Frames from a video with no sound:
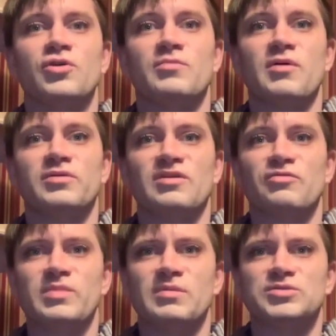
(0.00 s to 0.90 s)
but I will
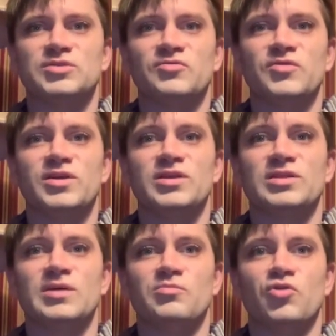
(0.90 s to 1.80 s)
never be able to forget
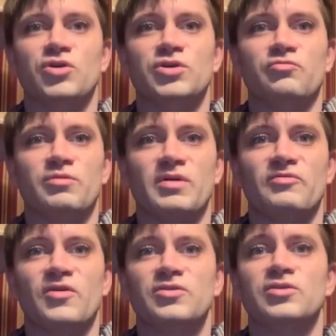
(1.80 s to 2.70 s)
that morning when my
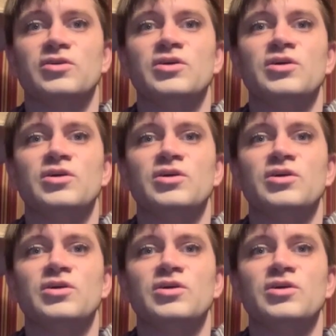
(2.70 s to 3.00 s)
father